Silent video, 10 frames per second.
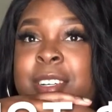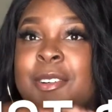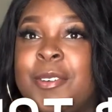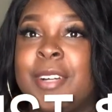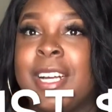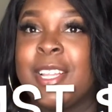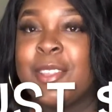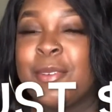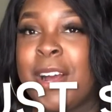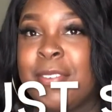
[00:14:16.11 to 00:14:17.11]
So
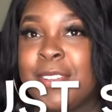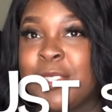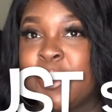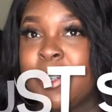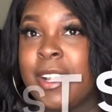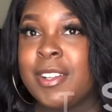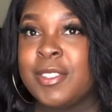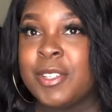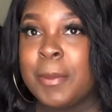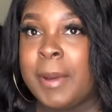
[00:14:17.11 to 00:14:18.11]
the raffle is
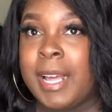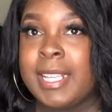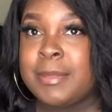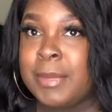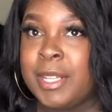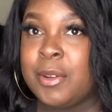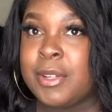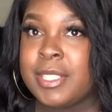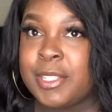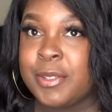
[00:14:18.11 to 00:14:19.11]
$2. You could buy as many or
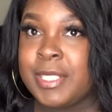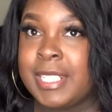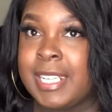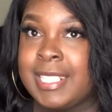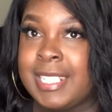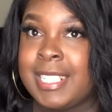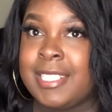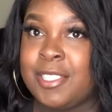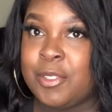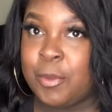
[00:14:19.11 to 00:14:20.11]
as little as tickets
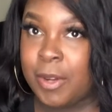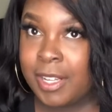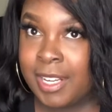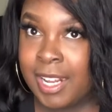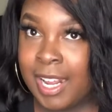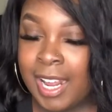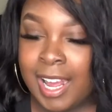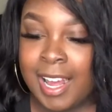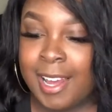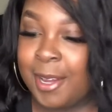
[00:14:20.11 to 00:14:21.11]
as you want.
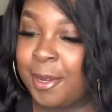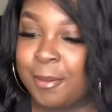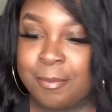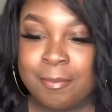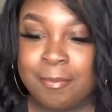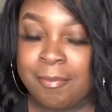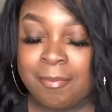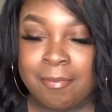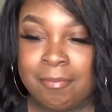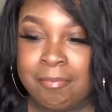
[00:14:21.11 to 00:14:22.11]

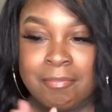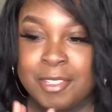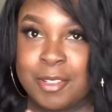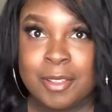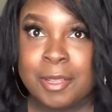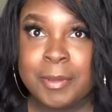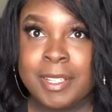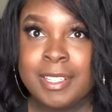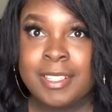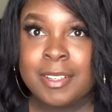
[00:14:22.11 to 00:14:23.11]
There's no
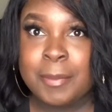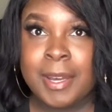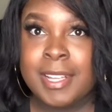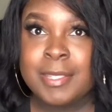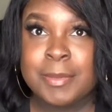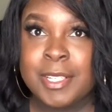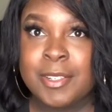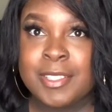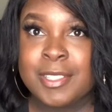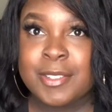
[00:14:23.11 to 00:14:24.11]
limit. You could buy as many or
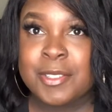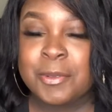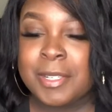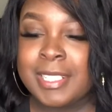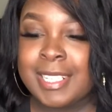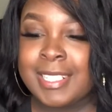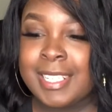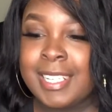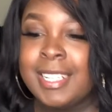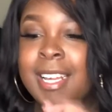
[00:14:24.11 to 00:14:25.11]
as little as you want, as I
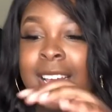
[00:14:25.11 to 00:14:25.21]
said.